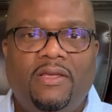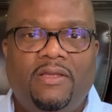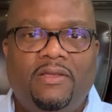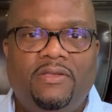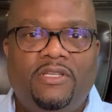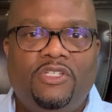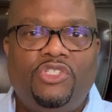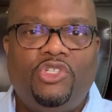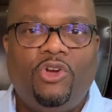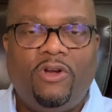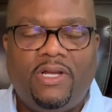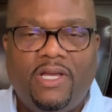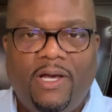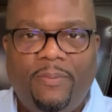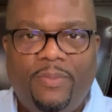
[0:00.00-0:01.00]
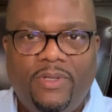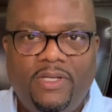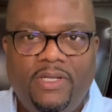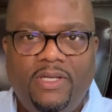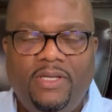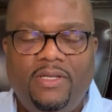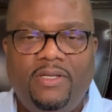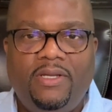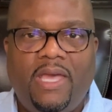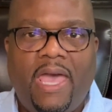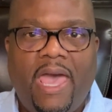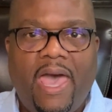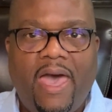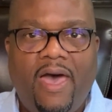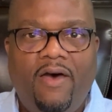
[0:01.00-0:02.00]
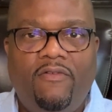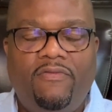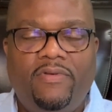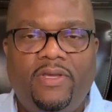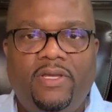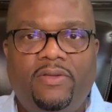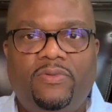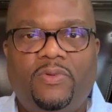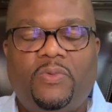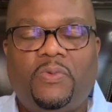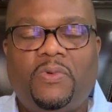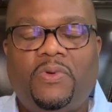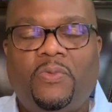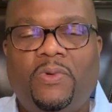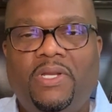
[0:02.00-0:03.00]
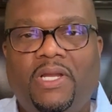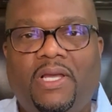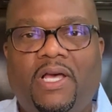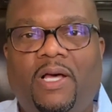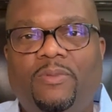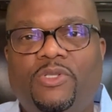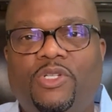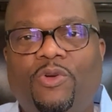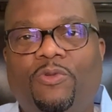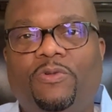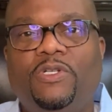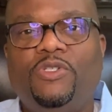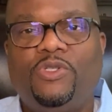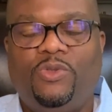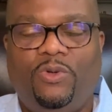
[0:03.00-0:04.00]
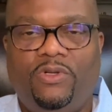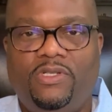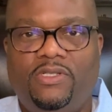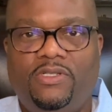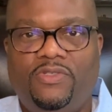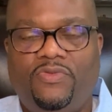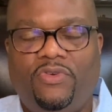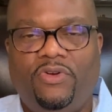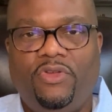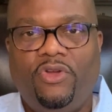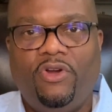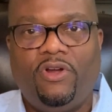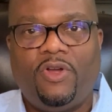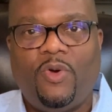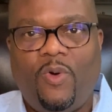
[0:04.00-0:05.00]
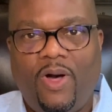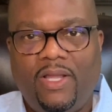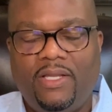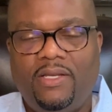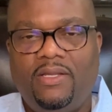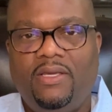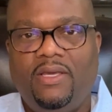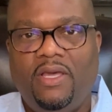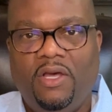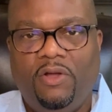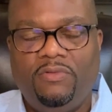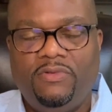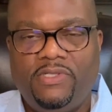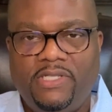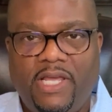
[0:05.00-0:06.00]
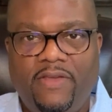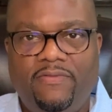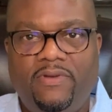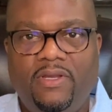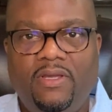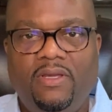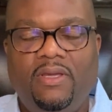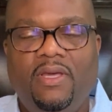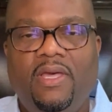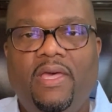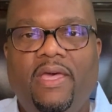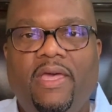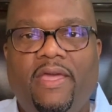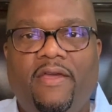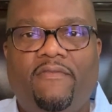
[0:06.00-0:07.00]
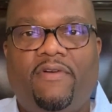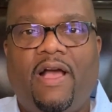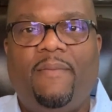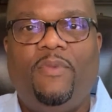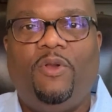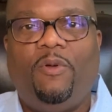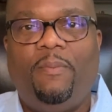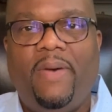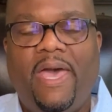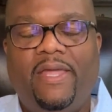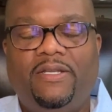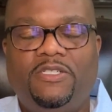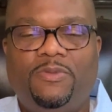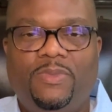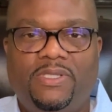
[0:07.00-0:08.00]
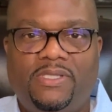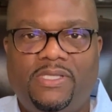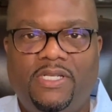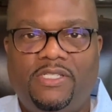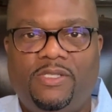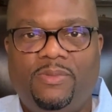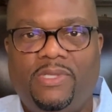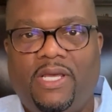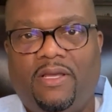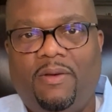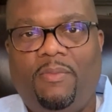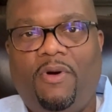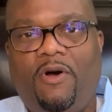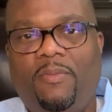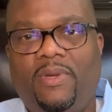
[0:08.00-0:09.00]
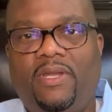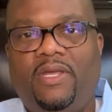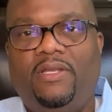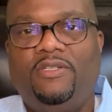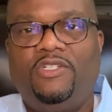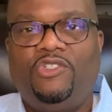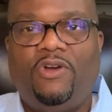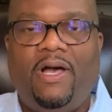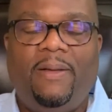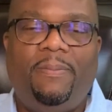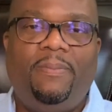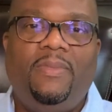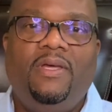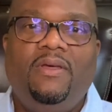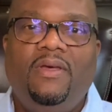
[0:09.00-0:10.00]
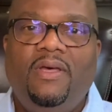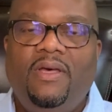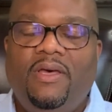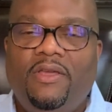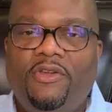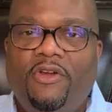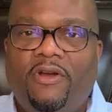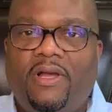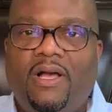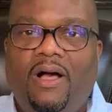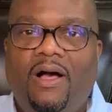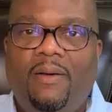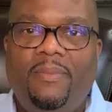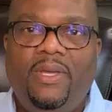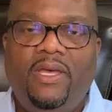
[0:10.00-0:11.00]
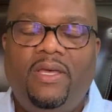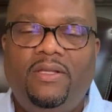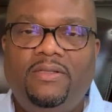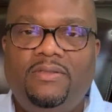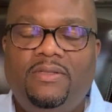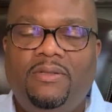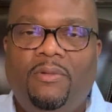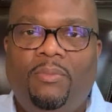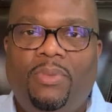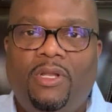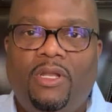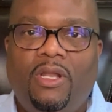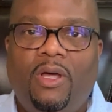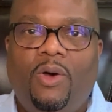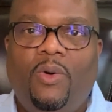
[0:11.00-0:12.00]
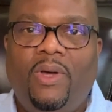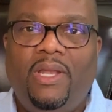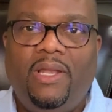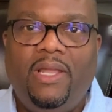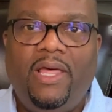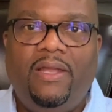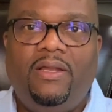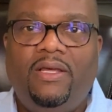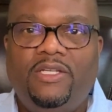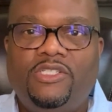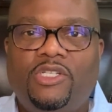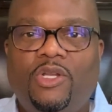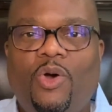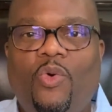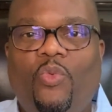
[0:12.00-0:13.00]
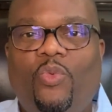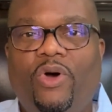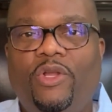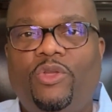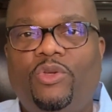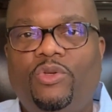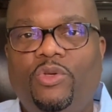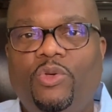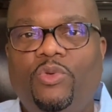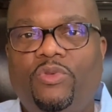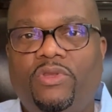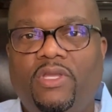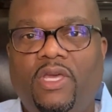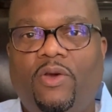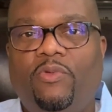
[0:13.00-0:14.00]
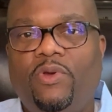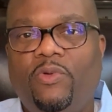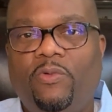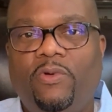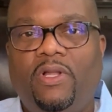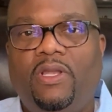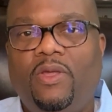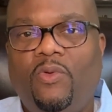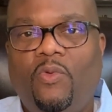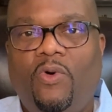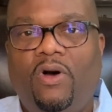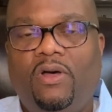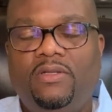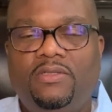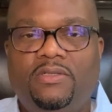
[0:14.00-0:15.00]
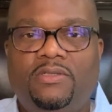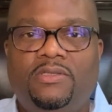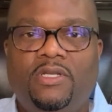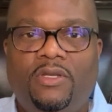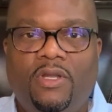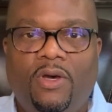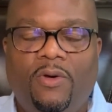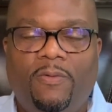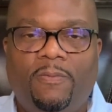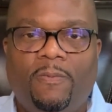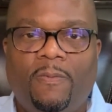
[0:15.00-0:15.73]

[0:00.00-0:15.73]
does your company have when it comes to resources for your quality, health, safety, environmental management system? Take a moment and drop your comment below and let us know what you think. We really want to know.